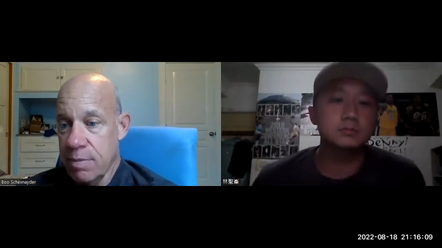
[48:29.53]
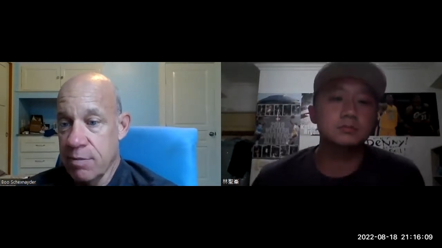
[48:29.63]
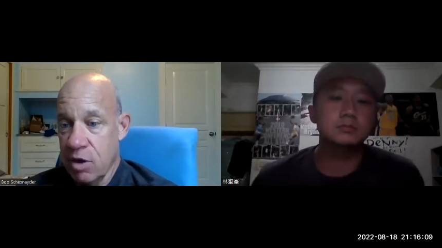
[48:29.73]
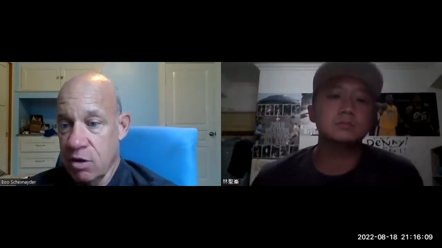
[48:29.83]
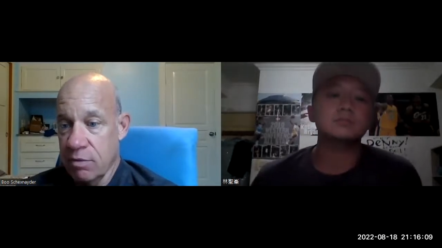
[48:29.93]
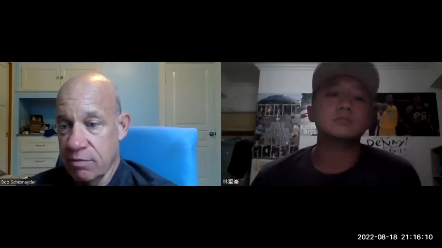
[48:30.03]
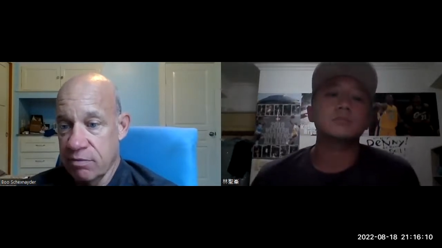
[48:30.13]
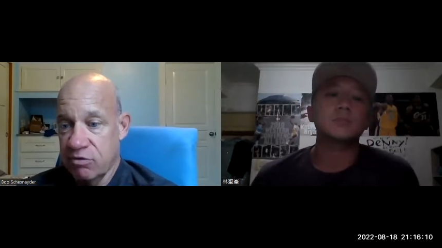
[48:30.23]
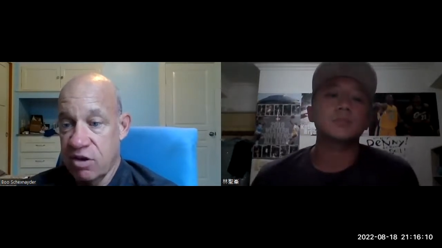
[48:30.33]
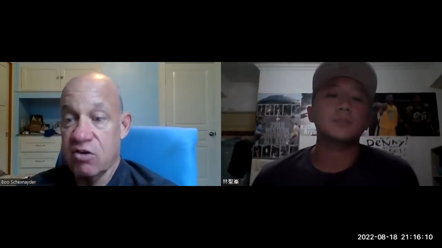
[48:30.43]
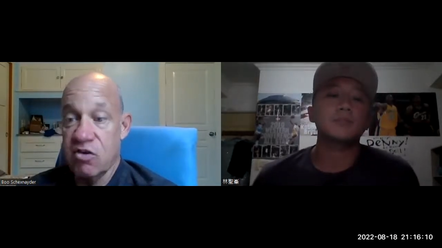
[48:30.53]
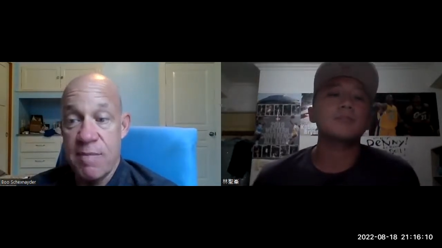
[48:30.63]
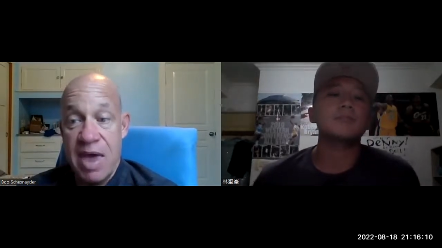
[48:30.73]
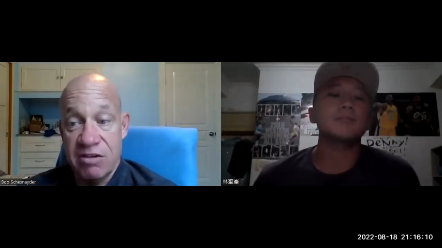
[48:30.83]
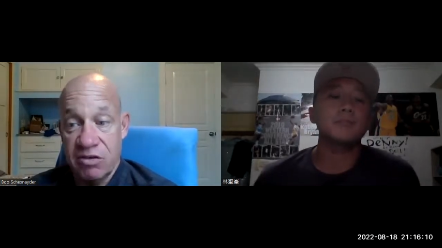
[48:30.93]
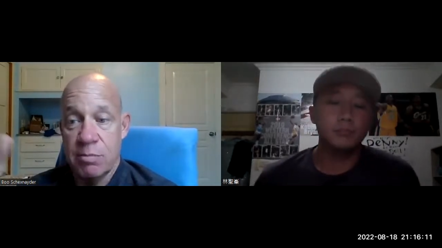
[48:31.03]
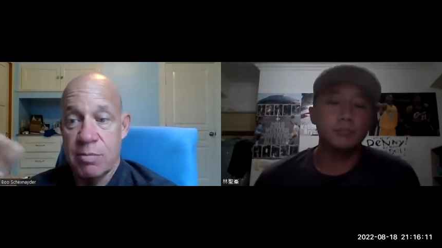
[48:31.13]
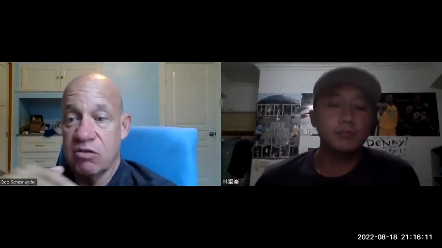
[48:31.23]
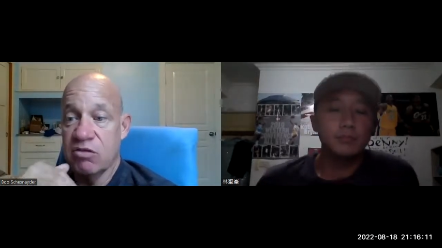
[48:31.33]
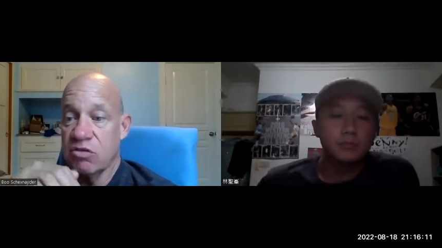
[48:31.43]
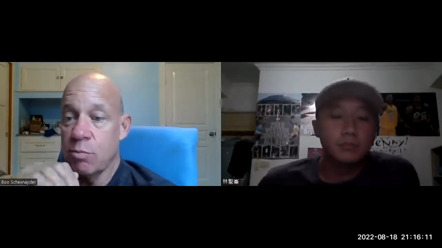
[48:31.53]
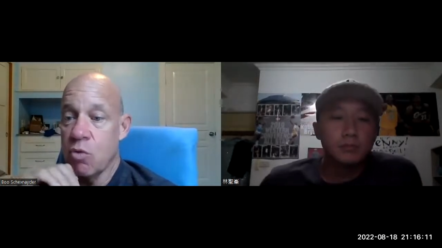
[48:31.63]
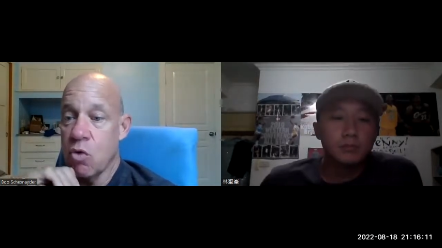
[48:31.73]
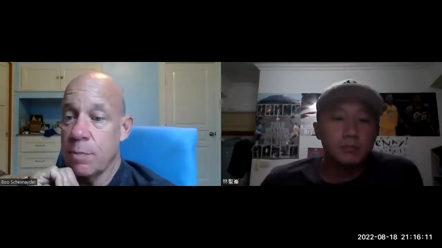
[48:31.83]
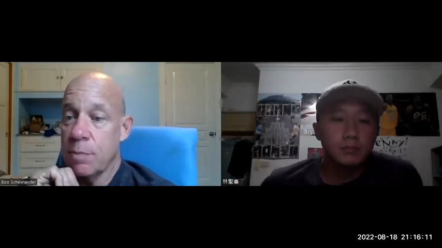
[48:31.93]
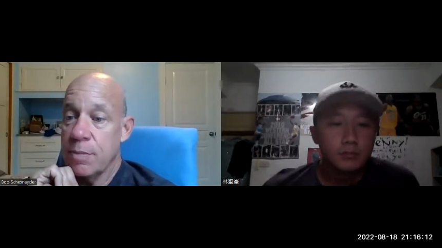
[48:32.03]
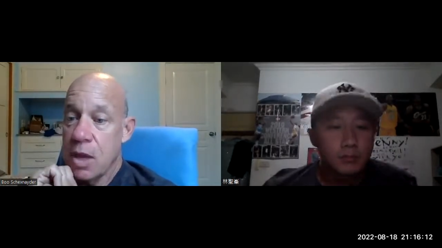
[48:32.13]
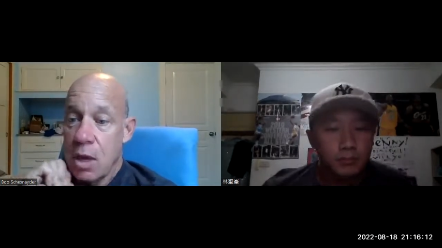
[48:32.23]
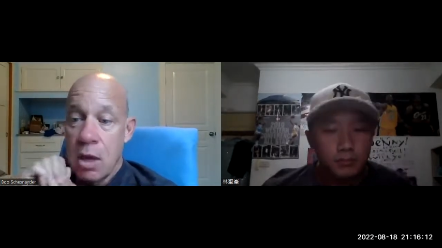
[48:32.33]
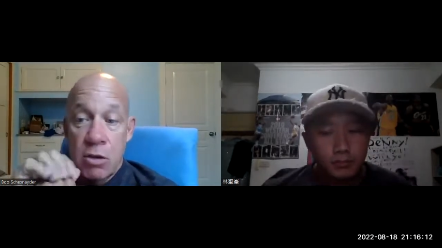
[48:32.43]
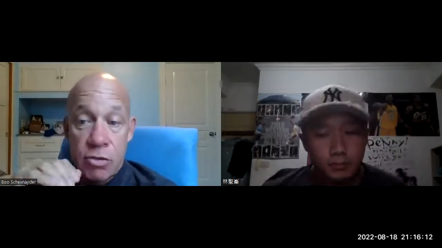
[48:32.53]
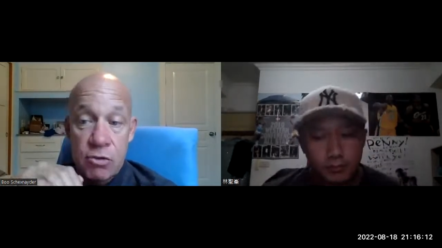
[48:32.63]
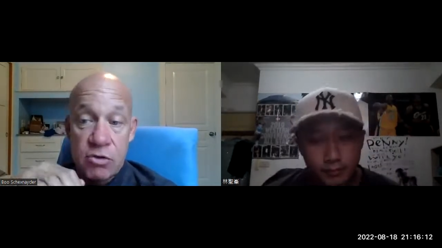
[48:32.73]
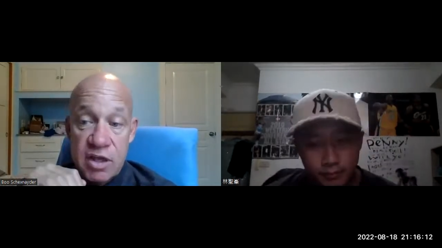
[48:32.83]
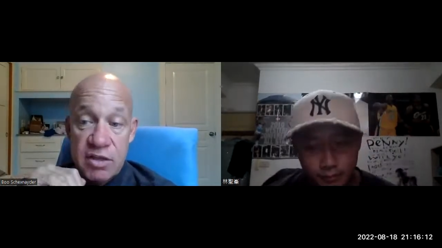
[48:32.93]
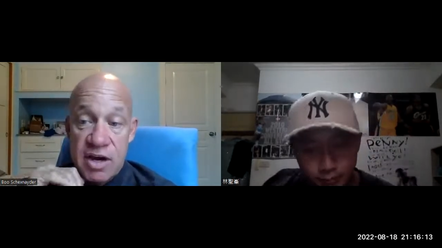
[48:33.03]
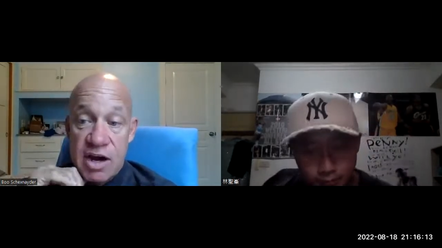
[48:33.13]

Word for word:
Speaker 1: uh, center of mass and base of support. Third thing that